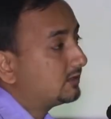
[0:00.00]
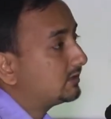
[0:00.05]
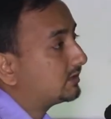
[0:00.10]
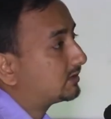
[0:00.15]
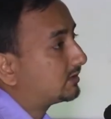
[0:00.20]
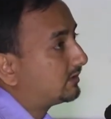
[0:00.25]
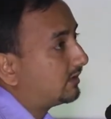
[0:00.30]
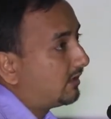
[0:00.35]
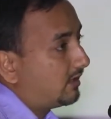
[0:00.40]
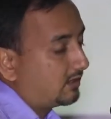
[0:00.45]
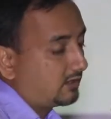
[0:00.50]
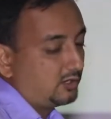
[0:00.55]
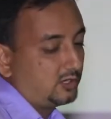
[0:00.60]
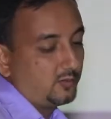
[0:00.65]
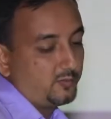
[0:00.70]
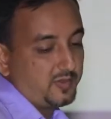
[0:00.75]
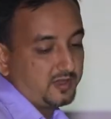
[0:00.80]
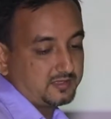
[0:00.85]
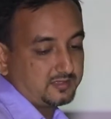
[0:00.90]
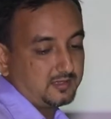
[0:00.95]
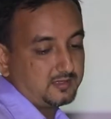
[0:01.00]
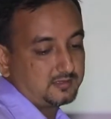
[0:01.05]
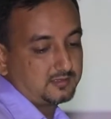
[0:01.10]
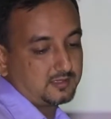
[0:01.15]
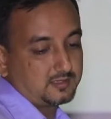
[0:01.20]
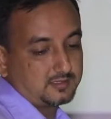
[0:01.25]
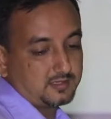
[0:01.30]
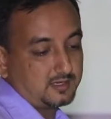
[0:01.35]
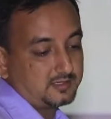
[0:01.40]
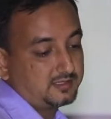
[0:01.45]
So the orchidopexy is
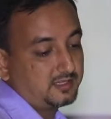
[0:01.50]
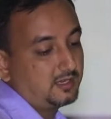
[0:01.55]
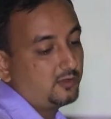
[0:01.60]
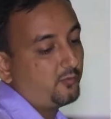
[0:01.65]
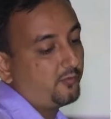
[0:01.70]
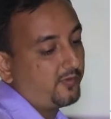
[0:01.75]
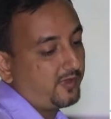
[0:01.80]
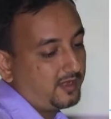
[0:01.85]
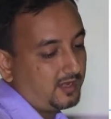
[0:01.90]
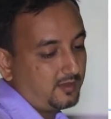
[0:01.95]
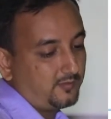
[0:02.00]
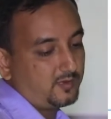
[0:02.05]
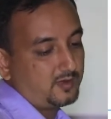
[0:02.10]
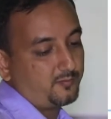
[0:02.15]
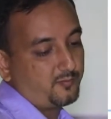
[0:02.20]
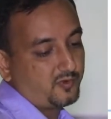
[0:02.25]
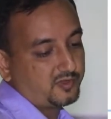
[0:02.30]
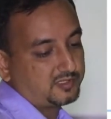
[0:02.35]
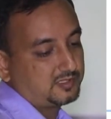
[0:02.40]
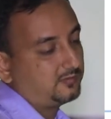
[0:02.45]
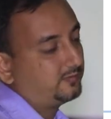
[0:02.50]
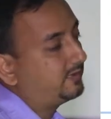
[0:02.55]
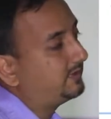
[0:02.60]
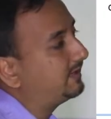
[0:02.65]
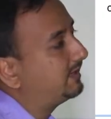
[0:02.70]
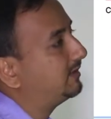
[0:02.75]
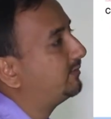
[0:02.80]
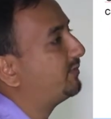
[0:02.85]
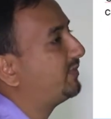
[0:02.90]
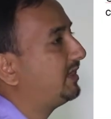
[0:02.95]
the surgery whenever possible
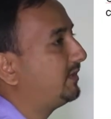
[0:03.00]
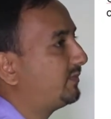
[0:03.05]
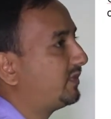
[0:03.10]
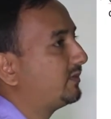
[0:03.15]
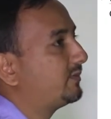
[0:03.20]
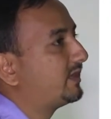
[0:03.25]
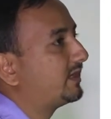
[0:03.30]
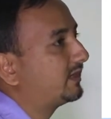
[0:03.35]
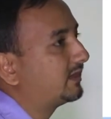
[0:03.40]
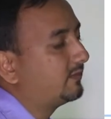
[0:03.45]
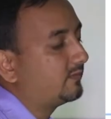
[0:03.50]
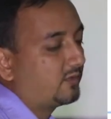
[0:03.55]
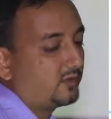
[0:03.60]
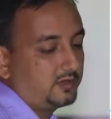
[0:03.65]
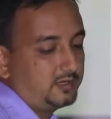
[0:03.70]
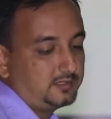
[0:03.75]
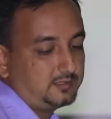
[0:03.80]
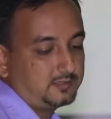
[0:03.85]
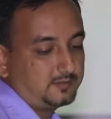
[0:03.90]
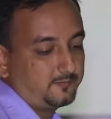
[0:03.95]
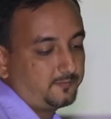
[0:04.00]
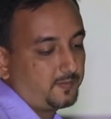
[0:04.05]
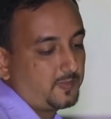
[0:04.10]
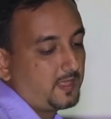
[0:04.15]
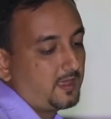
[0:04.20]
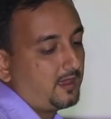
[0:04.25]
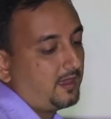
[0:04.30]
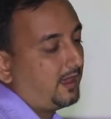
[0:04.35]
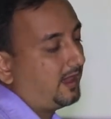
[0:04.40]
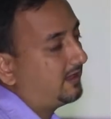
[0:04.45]
in prepubertal boys,
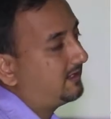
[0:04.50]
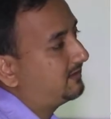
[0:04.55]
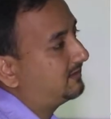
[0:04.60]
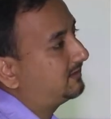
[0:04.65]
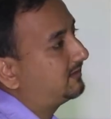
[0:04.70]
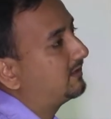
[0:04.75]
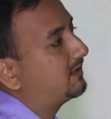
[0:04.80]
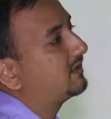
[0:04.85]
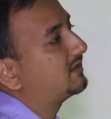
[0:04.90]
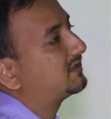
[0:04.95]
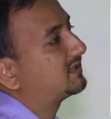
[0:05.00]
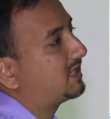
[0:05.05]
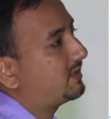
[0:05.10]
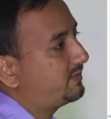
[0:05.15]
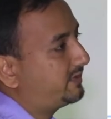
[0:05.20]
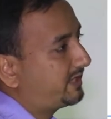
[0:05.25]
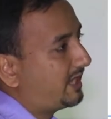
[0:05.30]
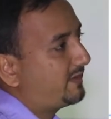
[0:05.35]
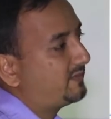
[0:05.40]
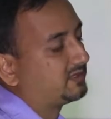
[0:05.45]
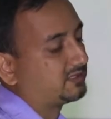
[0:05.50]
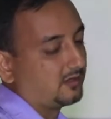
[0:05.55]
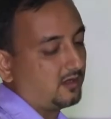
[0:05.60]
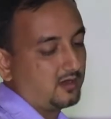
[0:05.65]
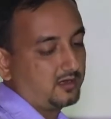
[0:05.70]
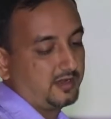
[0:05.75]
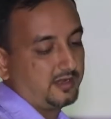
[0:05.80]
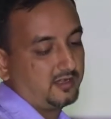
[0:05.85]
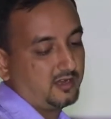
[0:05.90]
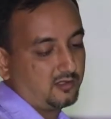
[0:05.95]
and sometimes
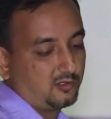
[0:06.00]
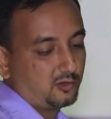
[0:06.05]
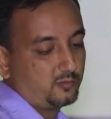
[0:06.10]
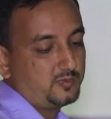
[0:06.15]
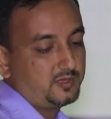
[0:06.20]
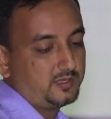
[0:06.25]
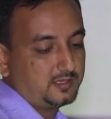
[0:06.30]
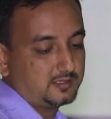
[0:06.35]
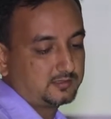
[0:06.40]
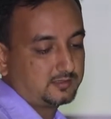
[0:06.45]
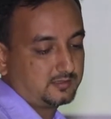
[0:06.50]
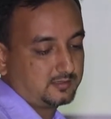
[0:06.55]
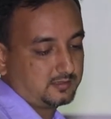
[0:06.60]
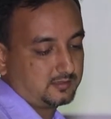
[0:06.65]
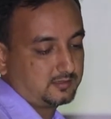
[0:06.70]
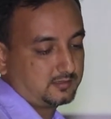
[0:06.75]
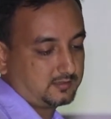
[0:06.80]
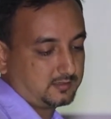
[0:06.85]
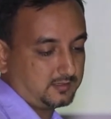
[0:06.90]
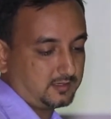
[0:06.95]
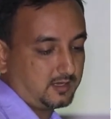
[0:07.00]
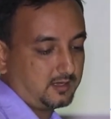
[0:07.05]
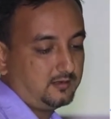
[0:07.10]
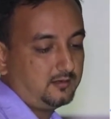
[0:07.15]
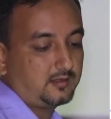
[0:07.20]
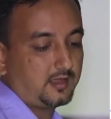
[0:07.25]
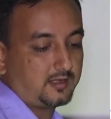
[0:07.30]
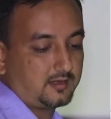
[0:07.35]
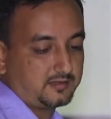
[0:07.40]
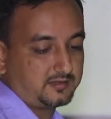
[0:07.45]
orchidectomy is
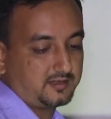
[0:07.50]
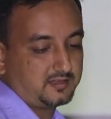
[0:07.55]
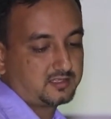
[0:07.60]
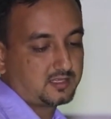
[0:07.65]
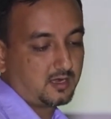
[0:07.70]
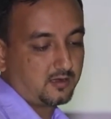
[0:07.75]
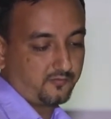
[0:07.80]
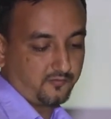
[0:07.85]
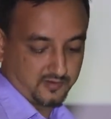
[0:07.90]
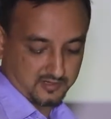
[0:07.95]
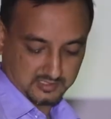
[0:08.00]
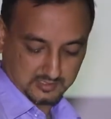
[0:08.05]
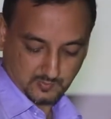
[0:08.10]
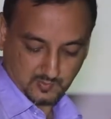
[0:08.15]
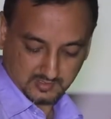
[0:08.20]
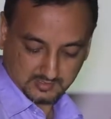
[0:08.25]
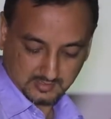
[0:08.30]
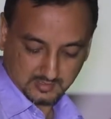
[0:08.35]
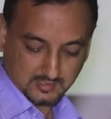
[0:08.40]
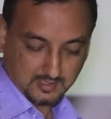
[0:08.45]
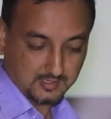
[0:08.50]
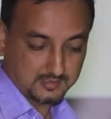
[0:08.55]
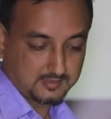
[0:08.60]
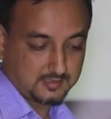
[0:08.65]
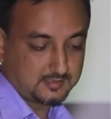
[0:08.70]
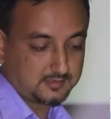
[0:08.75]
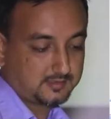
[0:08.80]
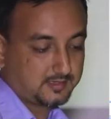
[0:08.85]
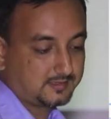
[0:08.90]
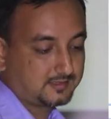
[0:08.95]
done, that is reserved for special
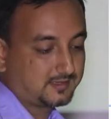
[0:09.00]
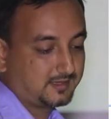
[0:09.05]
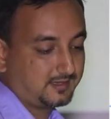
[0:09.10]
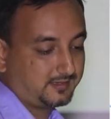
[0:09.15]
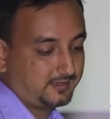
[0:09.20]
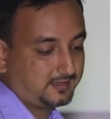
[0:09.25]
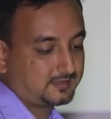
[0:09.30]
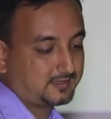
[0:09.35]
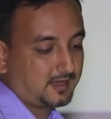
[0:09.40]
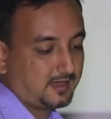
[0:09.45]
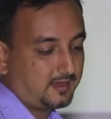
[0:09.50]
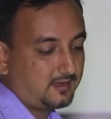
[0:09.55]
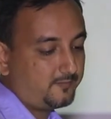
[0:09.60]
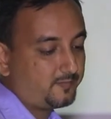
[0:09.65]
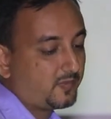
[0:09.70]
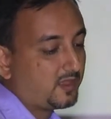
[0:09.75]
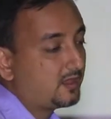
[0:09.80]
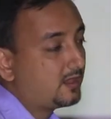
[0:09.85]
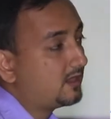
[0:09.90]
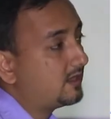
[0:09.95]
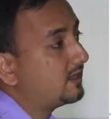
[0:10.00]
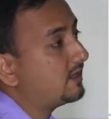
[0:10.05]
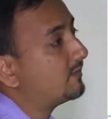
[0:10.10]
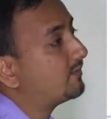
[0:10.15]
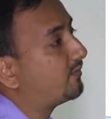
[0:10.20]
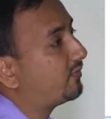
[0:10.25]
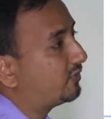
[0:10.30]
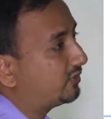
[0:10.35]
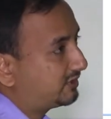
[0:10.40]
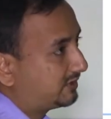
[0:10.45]
cases. Such cases are
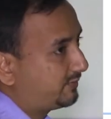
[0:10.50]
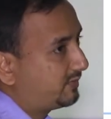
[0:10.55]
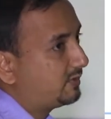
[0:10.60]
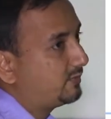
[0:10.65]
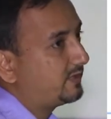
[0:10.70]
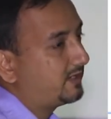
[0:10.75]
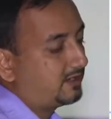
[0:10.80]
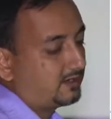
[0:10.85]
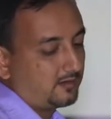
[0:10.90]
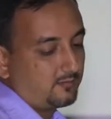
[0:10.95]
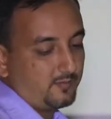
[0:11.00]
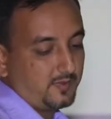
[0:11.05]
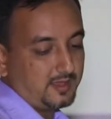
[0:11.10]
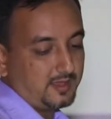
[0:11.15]
postpubertal